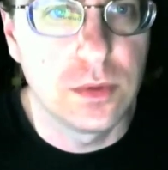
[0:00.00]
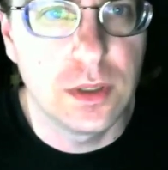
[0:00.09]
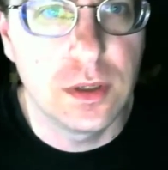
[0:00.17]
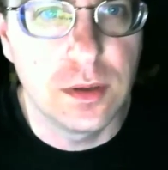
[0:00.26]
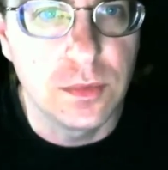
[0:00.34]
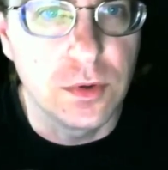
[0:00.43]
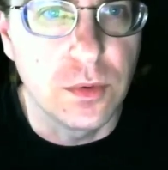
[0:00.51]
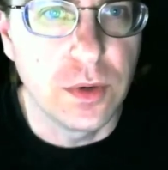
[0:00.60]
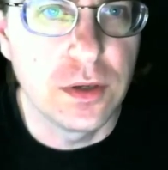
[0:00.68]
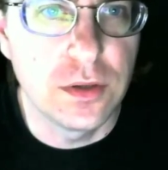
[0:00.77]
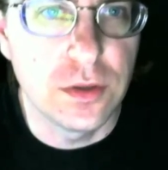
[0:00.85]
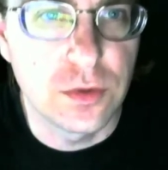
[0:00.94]
I'm going
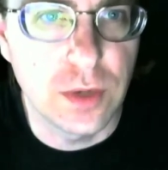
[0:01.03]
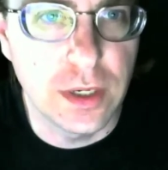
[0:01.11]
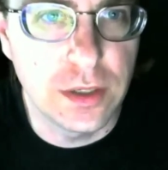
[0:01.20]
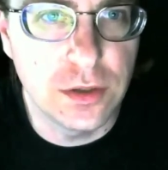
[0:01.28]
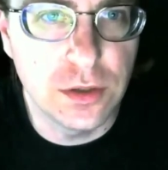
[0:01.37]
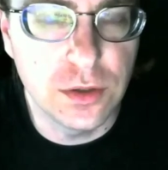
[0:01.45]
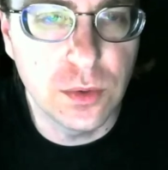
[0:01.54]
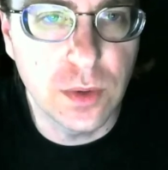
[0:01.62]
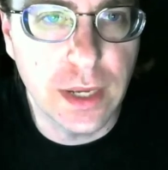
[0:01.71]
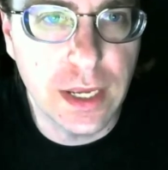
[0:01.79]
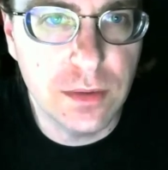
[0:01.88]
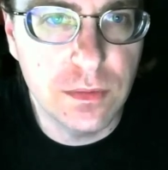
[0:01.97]
to try to do
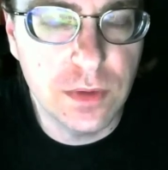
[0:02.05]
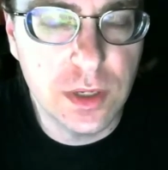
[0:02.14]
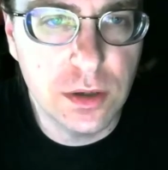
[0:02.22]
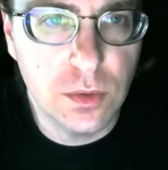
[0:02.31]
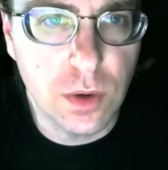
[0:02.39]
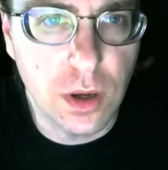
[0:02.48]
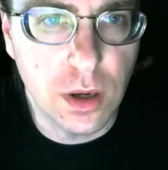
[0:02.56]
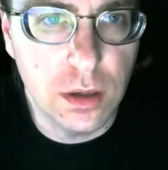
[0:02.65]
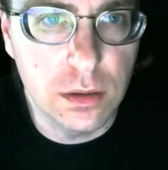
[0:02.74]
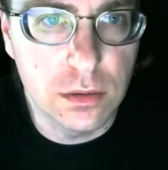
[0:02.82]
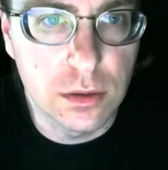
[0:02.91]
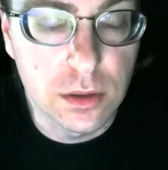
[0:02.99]
a video
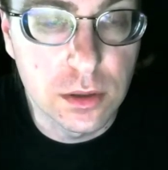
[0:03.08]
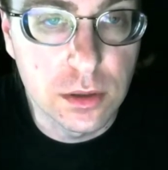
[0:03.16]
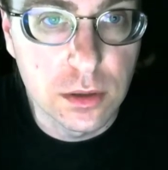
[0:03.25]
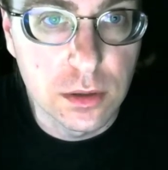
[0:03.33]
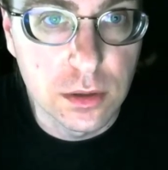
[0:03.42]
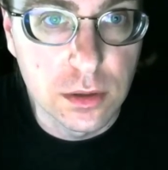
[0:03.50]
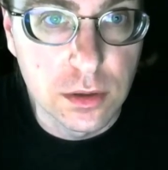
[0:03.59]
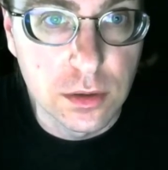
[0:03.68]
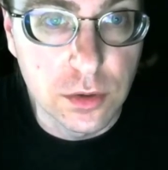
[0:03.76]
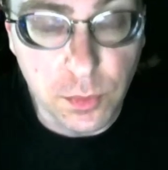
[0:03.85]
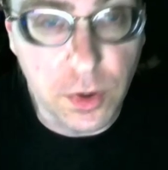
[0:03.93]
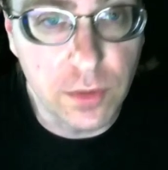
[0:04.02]
on
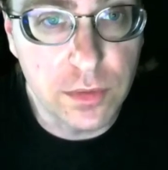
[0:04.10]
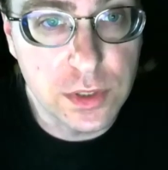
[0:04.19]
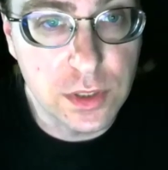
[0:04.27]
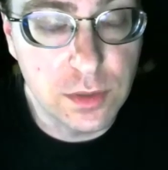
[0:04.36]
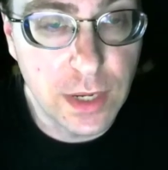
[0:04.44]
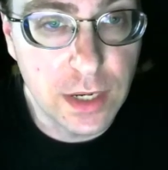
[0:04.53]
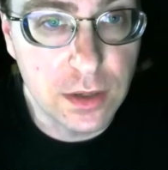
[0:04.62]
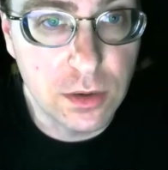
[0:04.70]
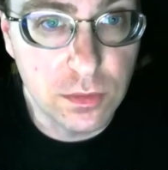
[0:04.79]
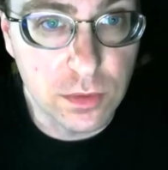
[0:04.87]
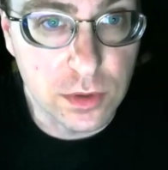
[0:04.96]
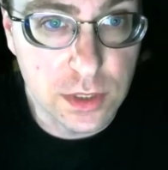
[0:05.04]
the Marvel Cinematic
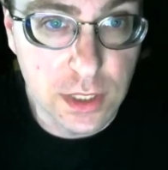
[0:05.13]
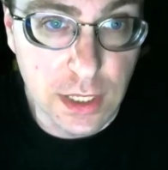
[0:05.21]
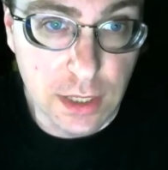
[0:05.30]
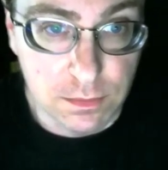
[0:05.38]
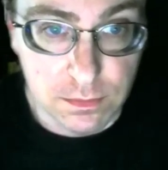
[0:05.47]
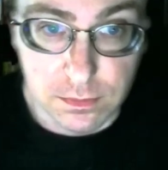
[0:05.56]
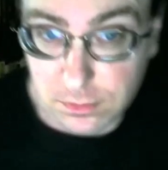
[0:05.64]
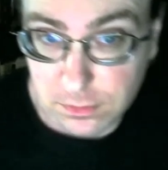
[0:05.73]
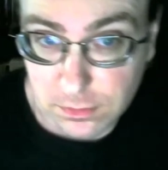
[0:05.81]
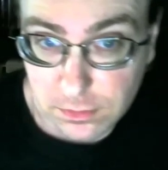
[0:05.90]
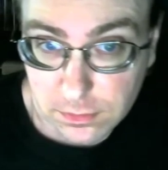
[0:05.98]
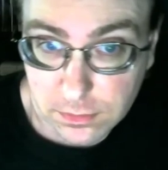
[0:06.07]
Universe today.
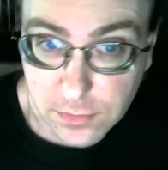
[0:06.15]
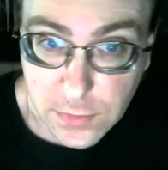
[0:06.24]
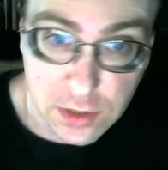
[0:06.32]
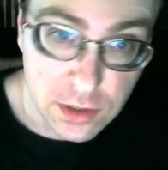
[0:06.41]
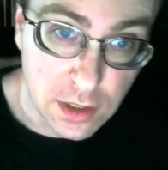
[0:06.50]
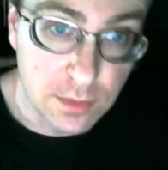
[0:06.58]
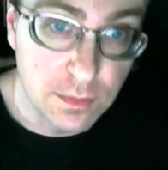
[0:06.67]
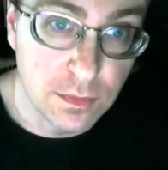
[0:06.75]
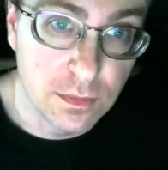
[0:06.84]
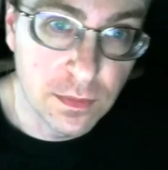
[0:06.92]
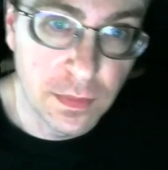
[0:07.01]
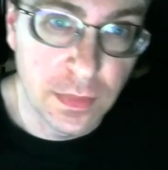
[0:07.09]
Because I
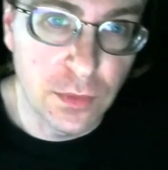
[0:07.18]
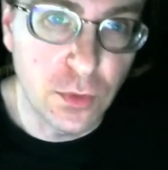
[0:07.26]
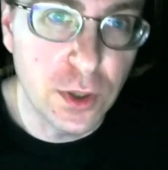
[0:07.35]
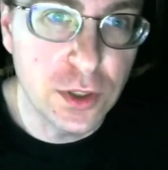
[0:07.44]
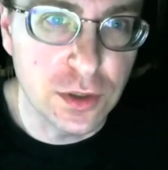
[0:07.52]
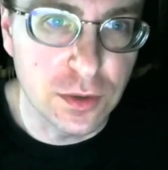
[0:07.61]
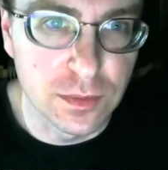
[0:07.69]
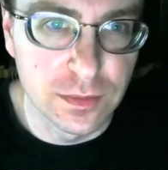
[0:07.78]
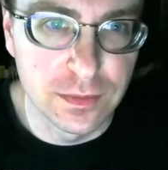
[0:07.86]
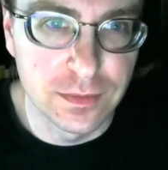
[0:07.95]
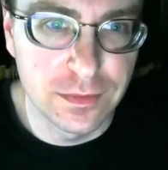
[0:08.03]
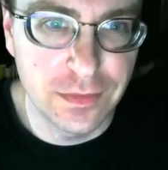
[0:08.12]
want to,
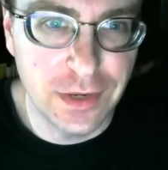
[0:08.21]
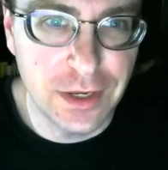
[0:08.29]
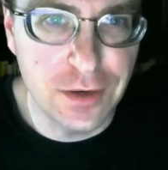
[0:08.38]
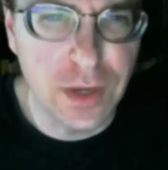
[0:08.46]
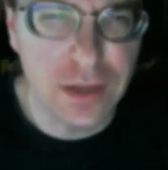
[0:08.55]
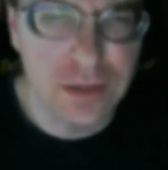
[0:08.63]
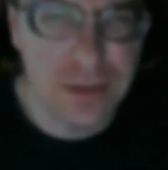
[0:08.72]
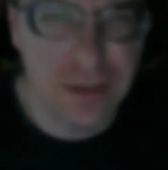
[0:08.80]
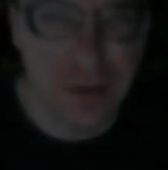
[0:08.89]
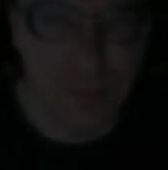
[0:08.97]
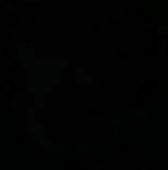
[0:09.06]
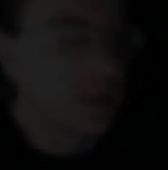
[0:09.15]
and you can't
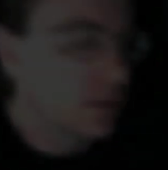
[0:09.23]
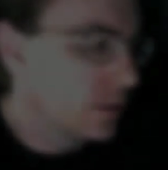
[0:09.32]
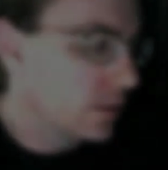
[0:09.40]
stop me.